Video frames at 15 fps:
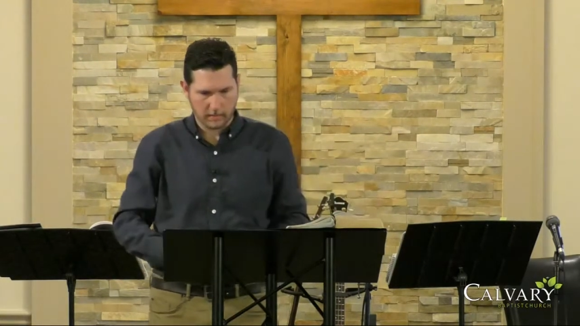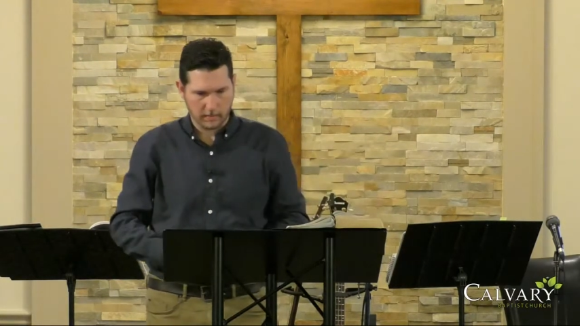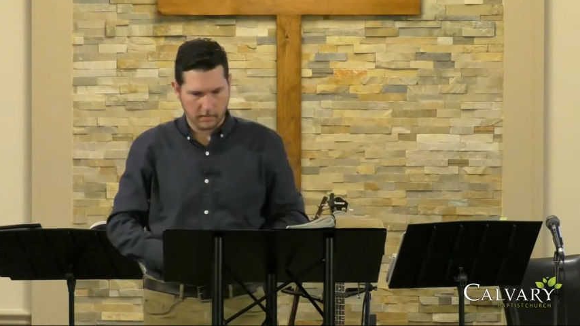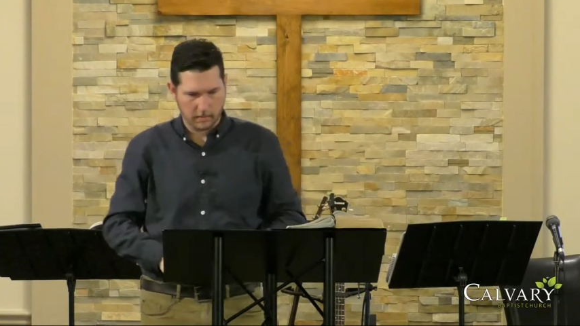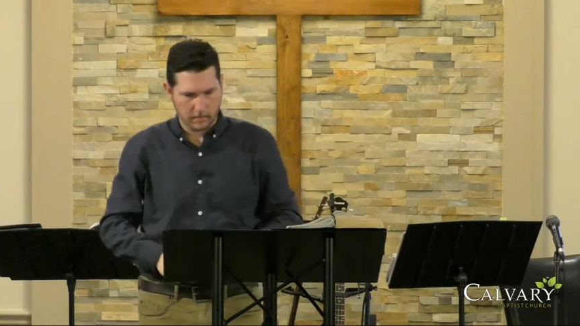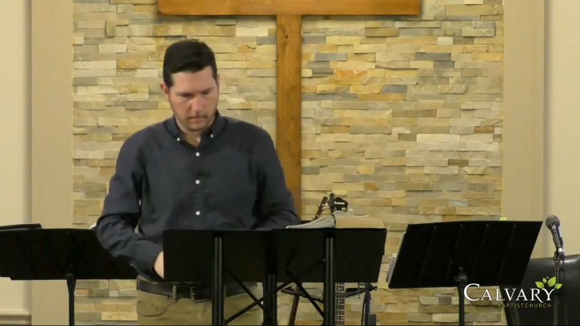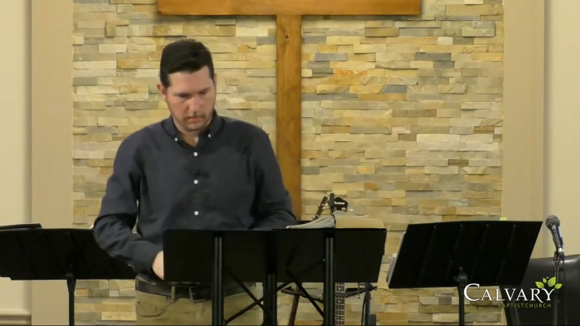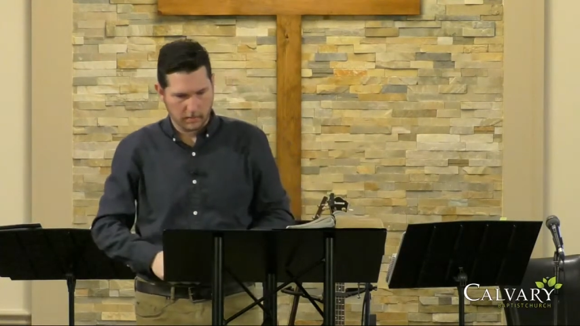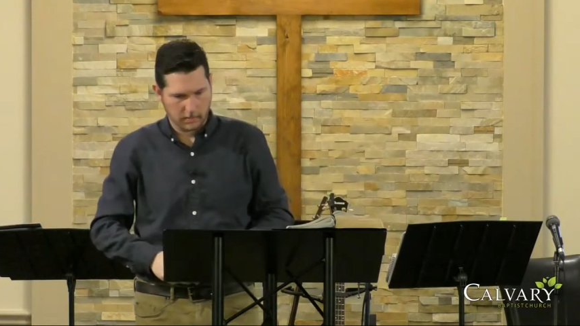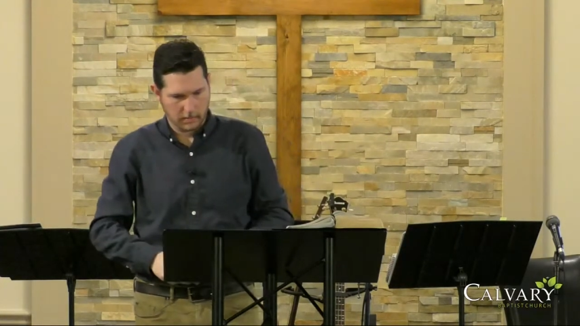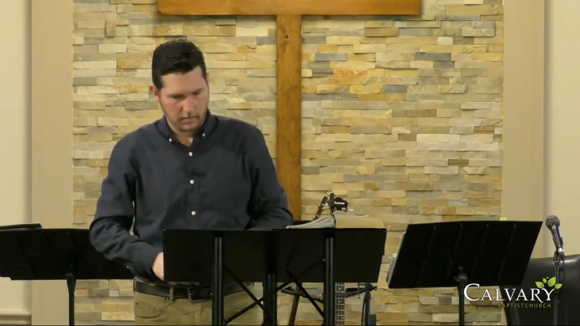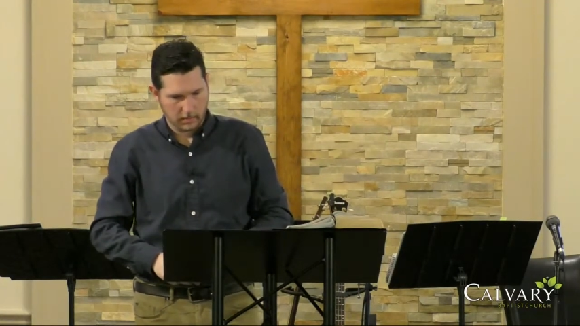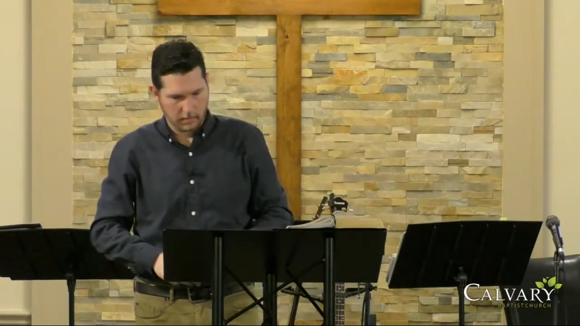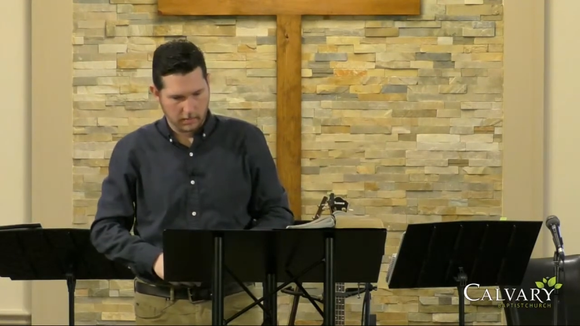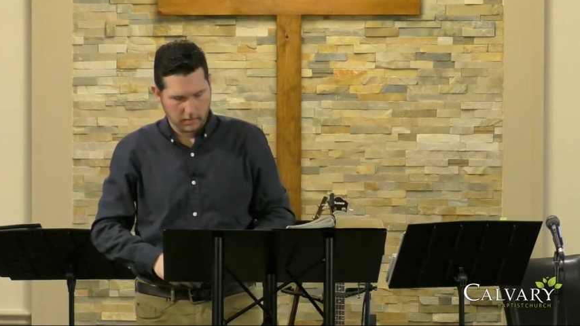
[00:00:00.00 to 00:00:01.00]

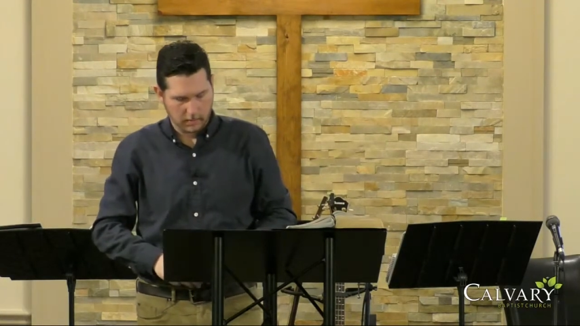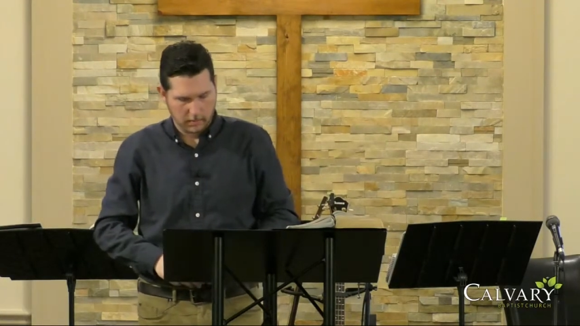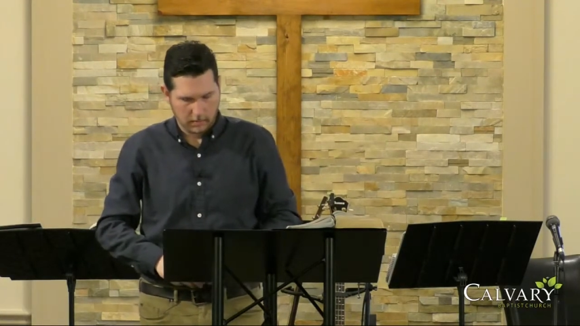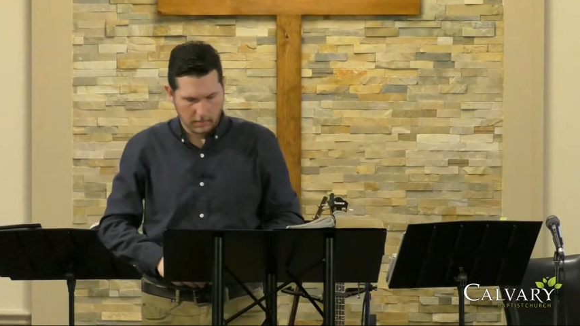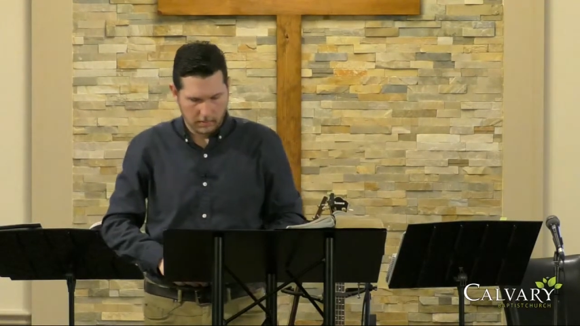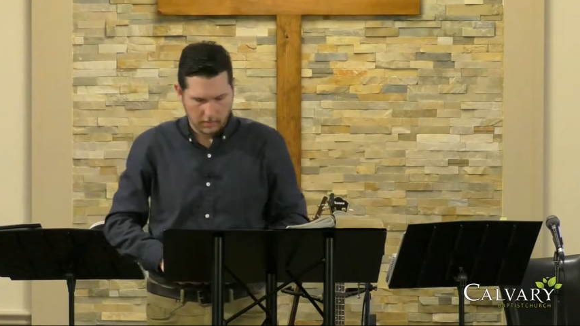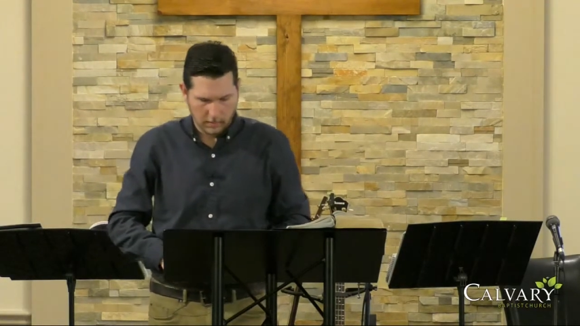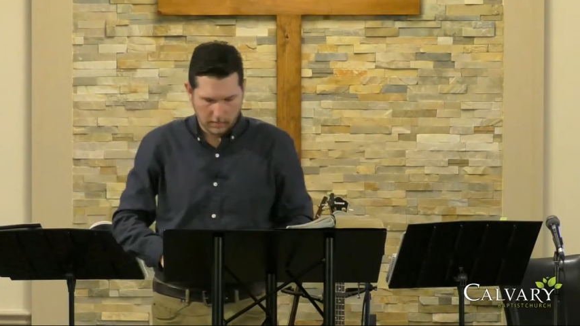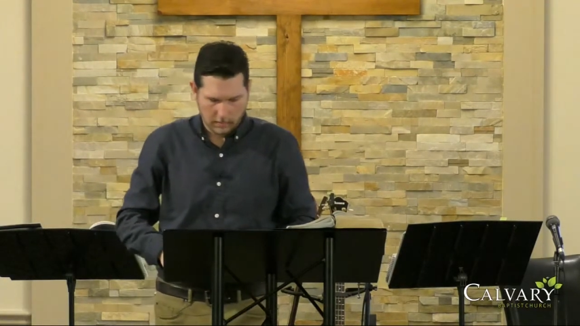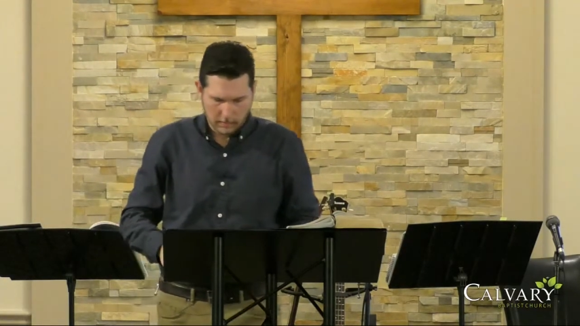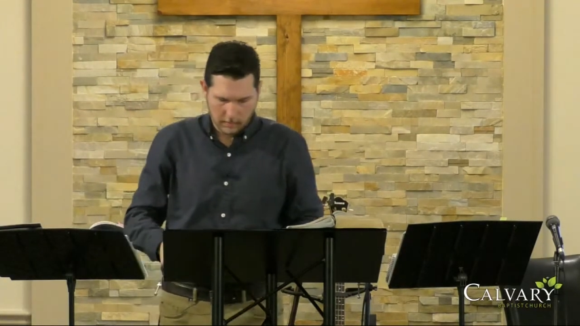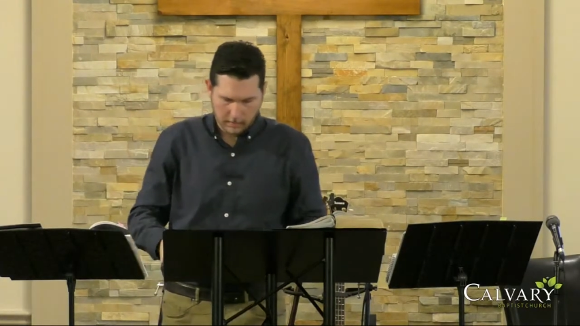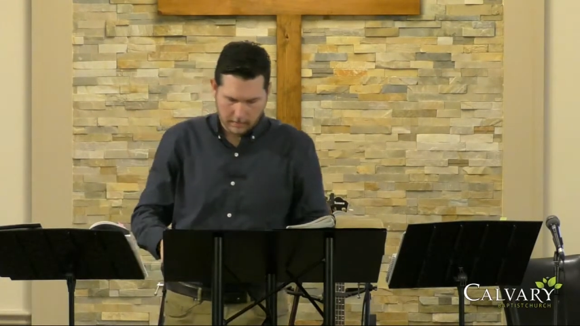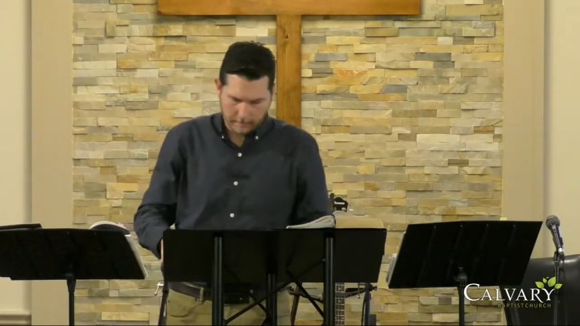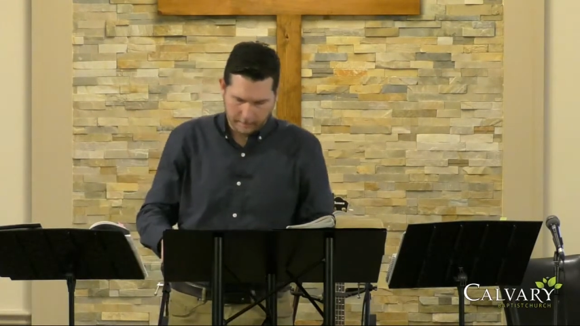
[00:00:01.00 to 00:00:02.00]

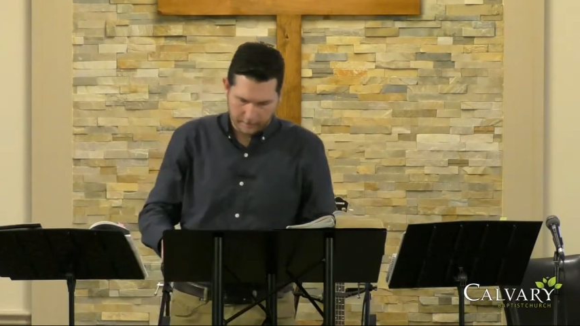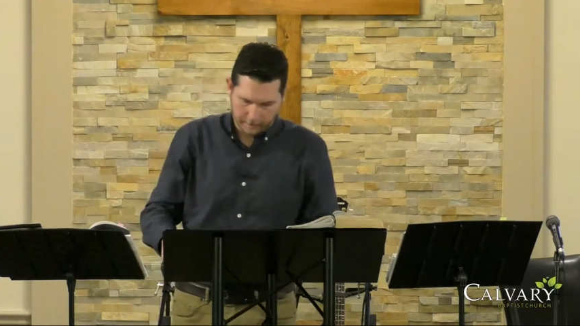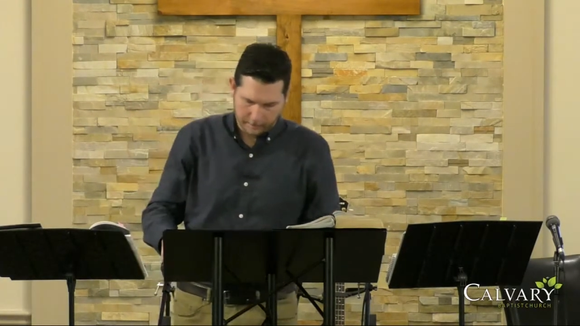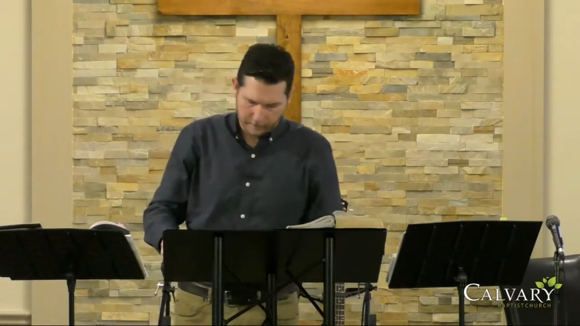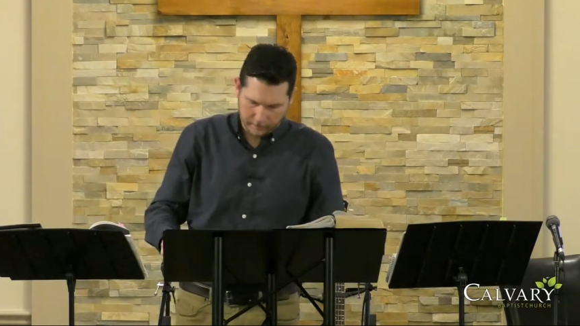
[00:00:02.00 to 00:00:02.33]
Nobody speaks.